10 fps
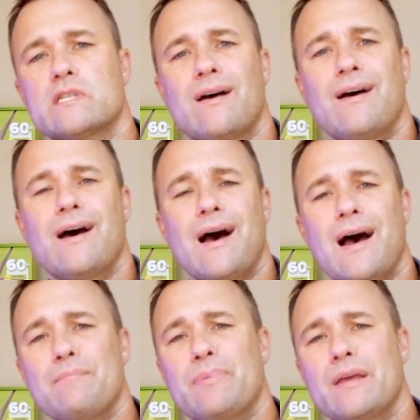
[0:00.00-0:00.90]
I'm
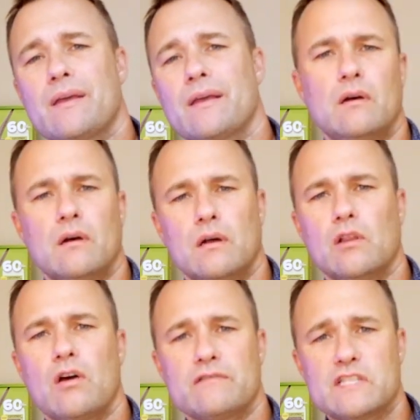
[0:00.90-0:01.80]
picking up a lot
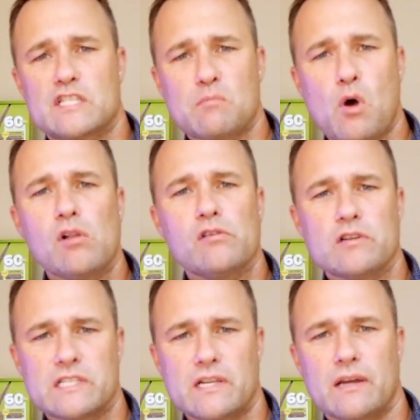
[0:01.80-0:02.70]
of smaller
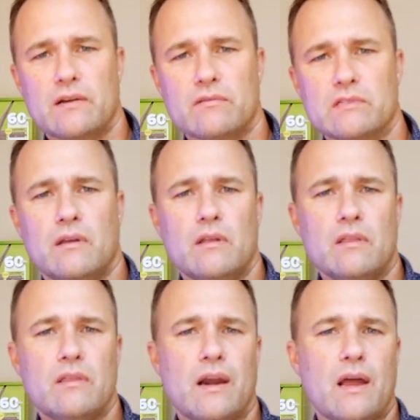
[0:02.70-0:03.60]
sounds
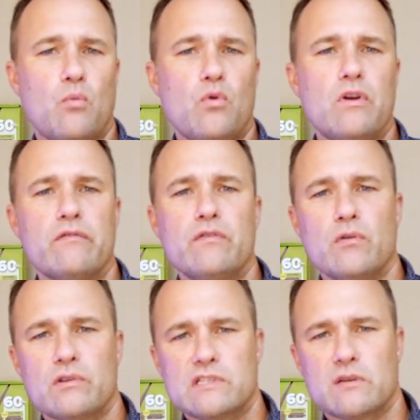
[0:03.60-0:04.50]
that I wouldn't have
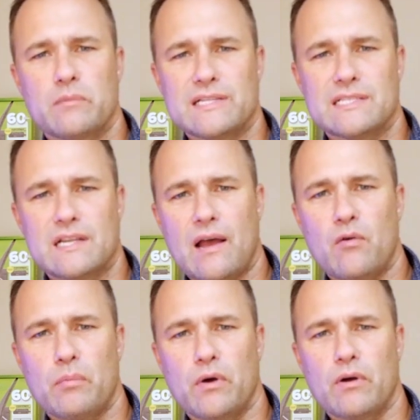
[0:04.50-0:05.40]
noticed in my sound
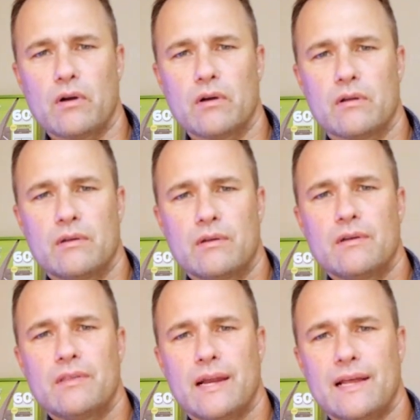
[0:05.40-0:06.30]
bar.
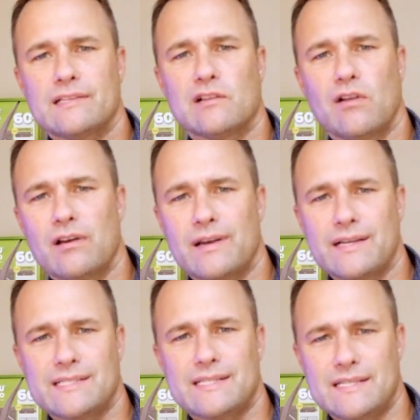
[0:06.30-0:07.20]
That adds a lot of nice
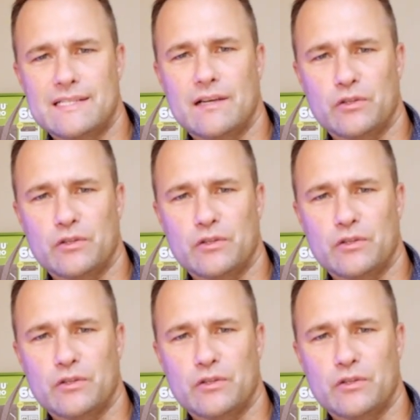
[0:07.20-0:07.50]
detail to a